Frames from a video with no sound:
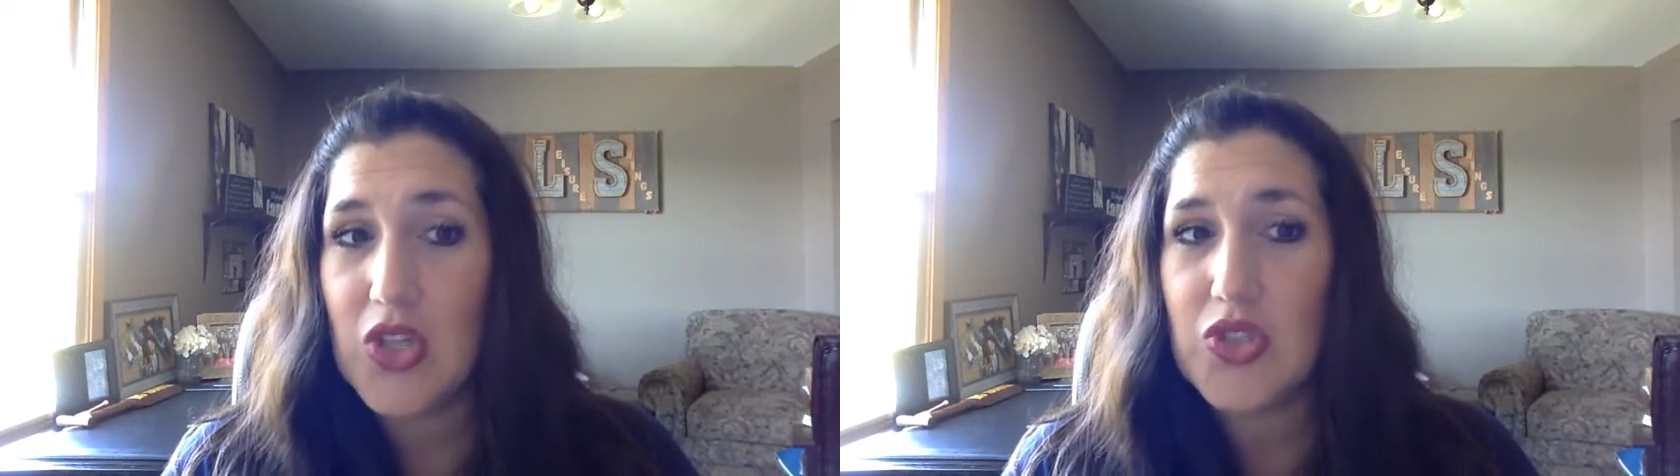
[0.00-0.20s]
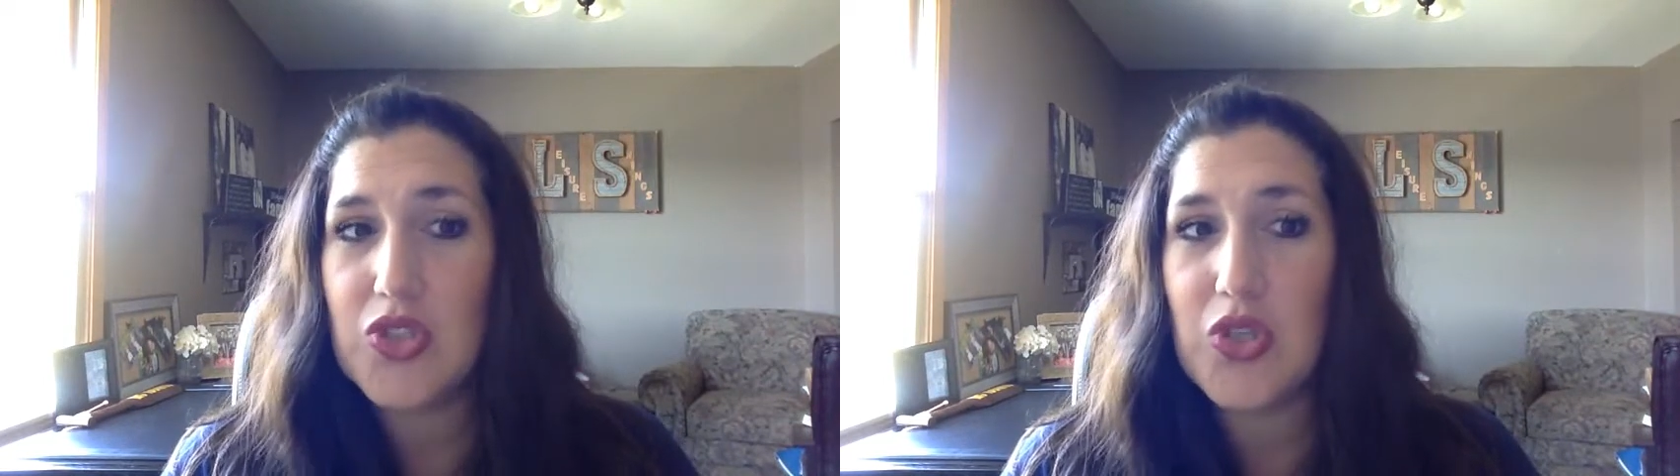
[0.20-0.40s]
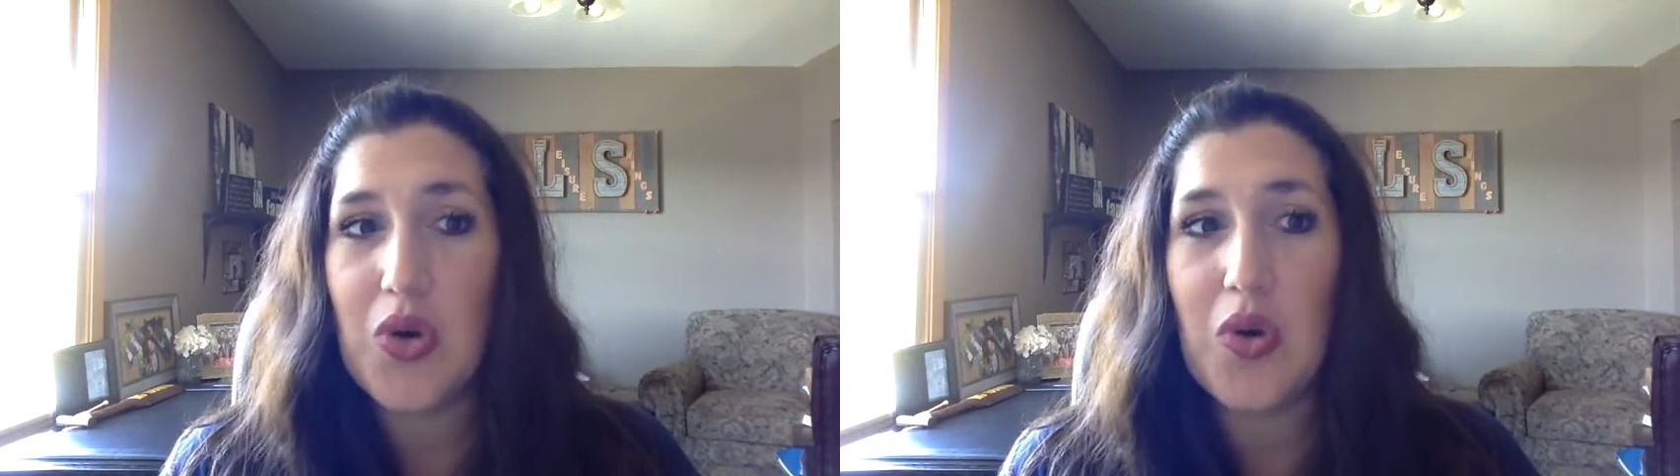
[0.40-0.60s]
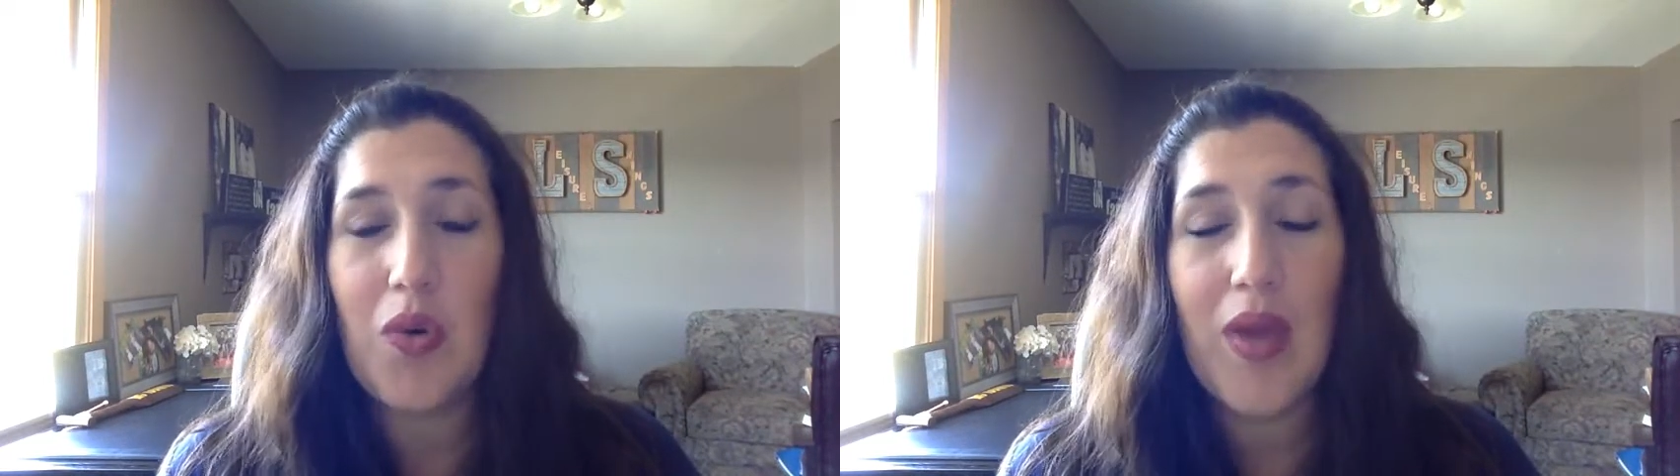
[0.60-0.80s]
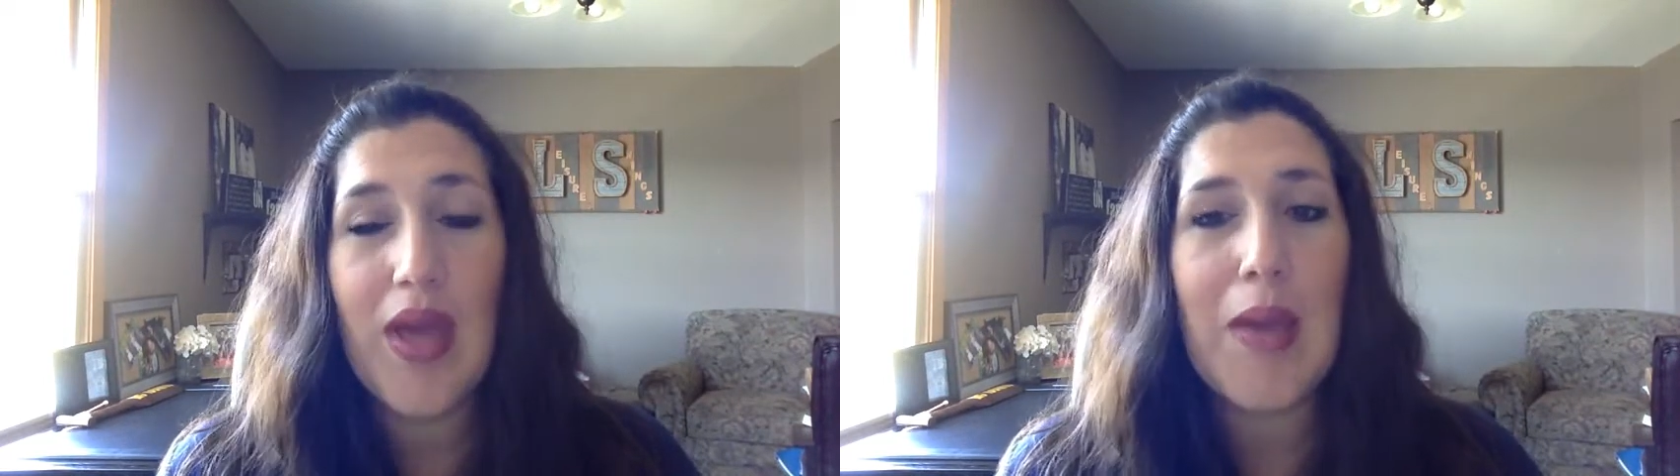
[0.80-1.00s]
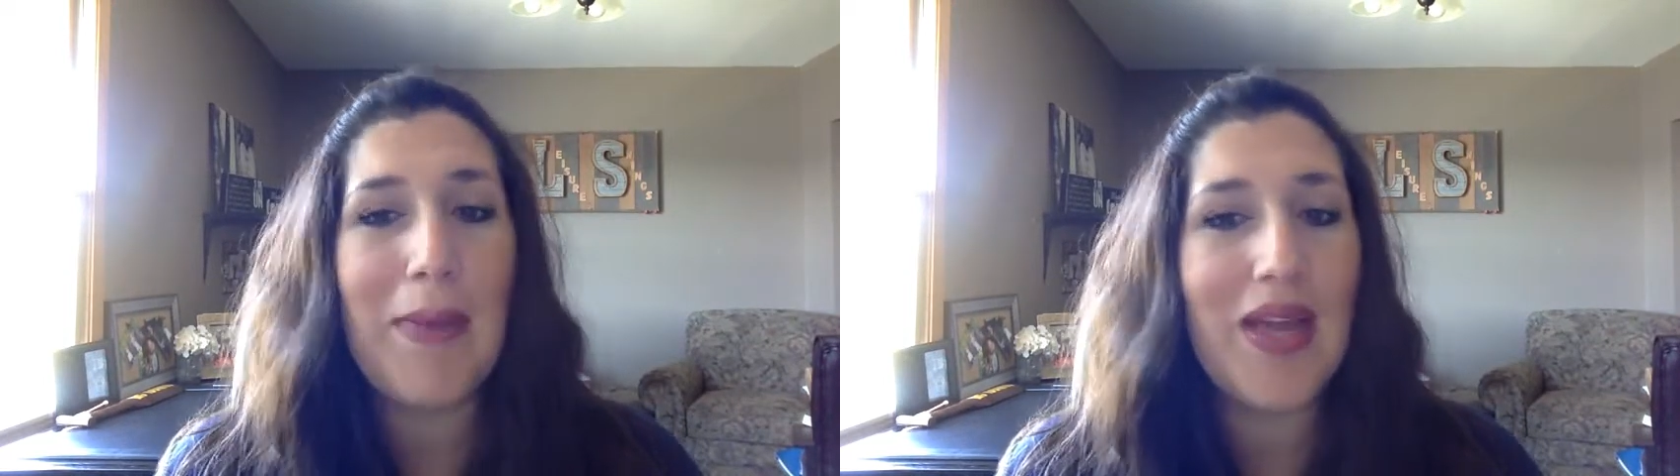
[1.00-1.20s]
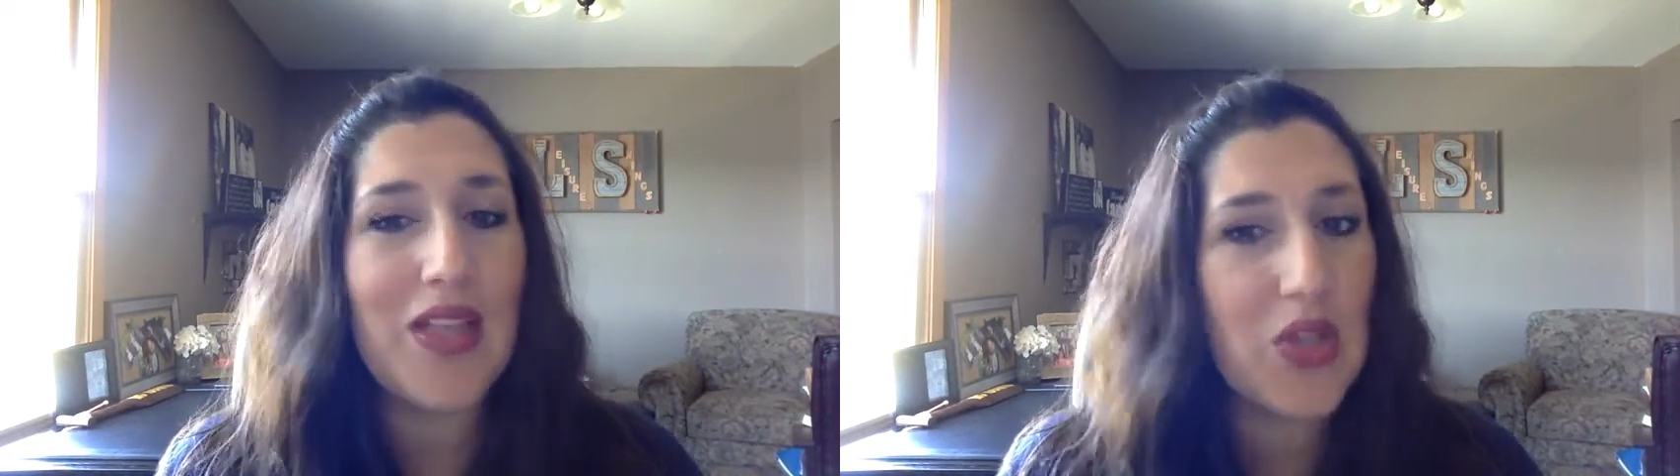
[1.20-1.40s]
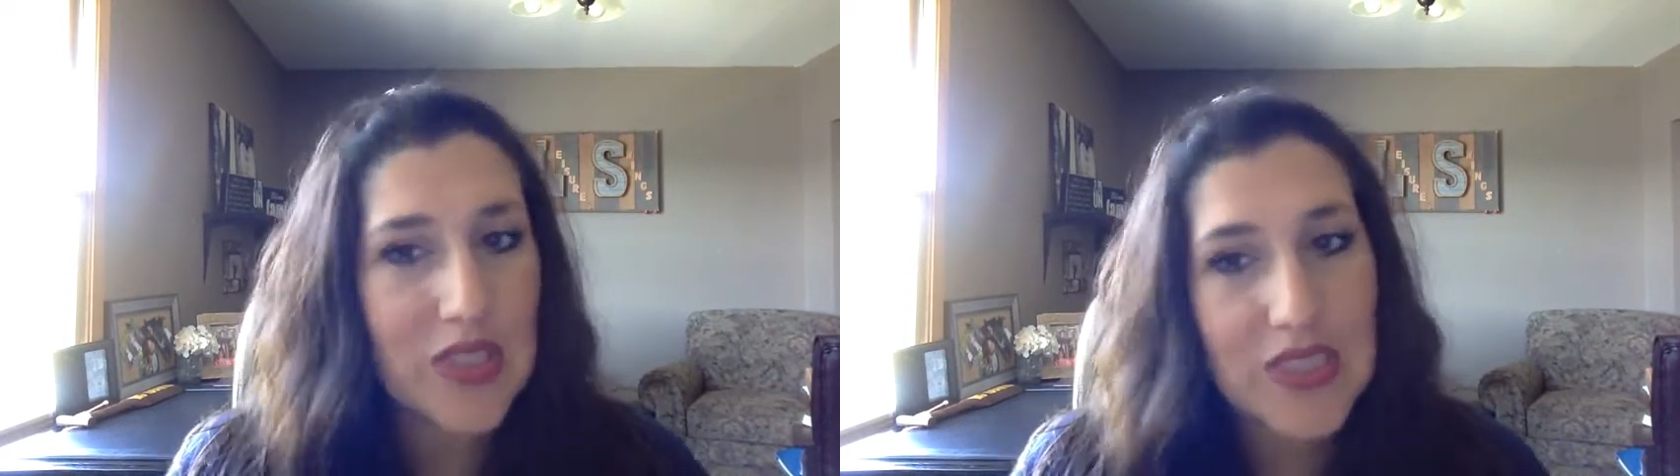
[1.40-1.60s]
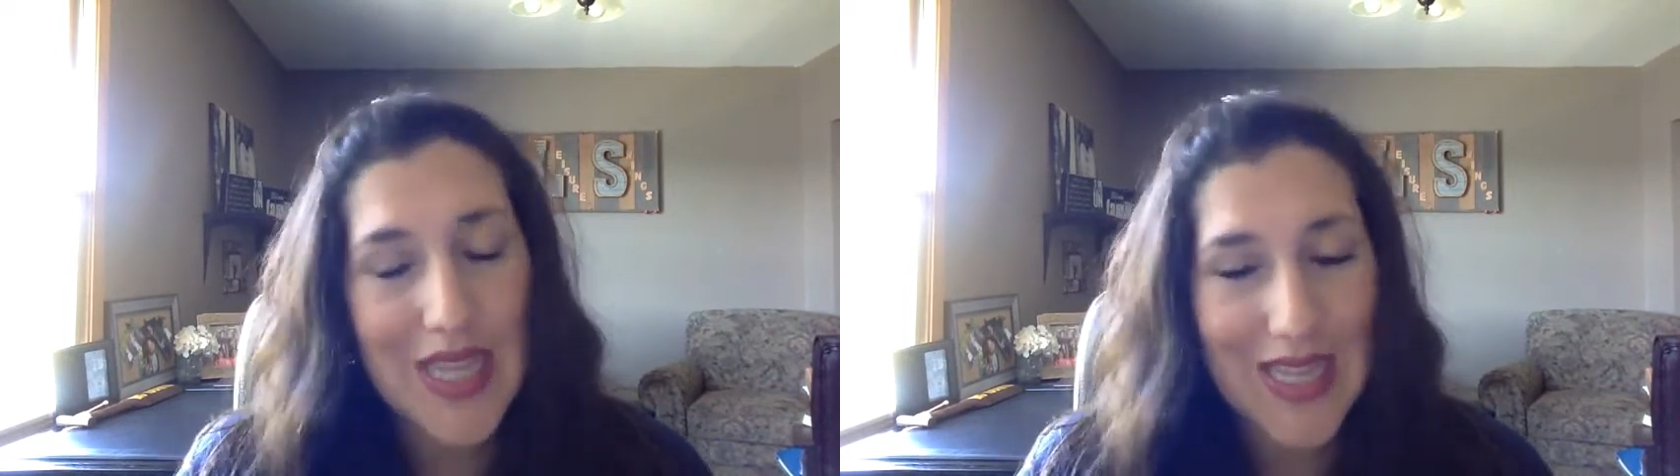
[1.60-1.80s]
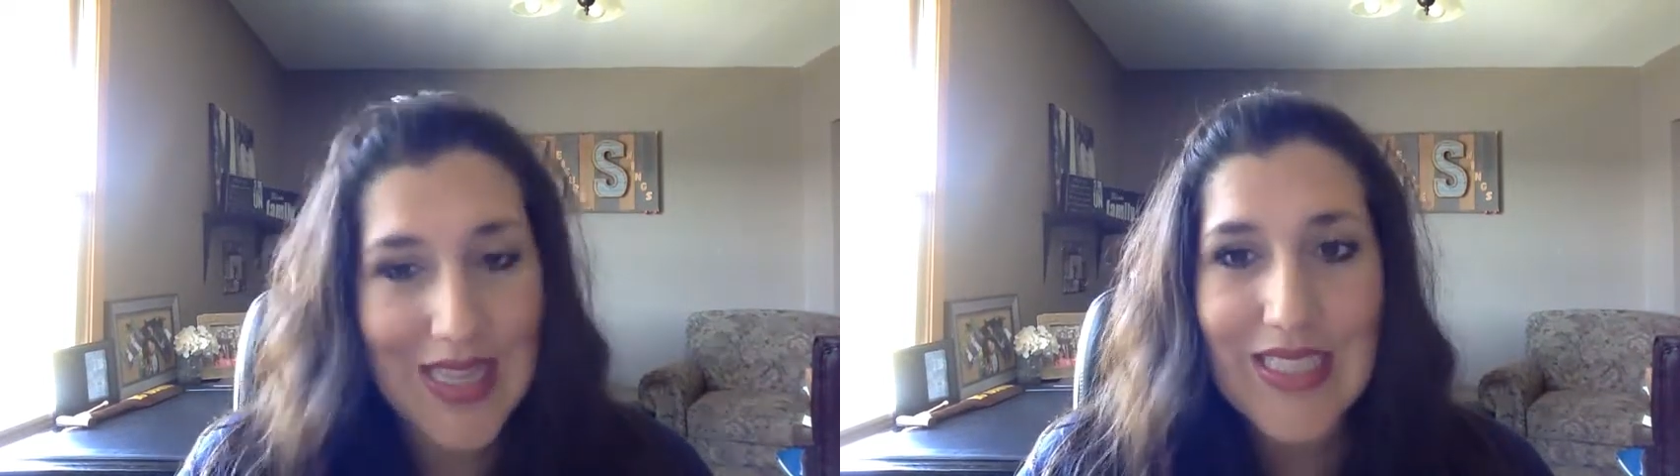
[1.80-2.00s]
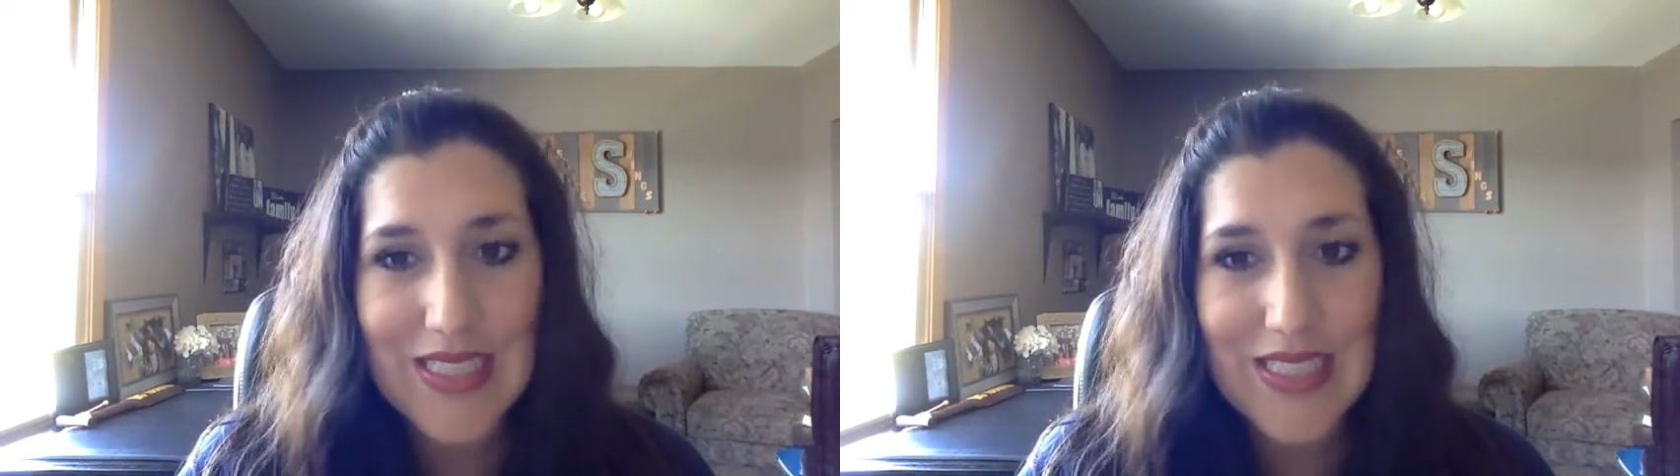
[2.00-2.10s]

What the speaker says: so it might look slightly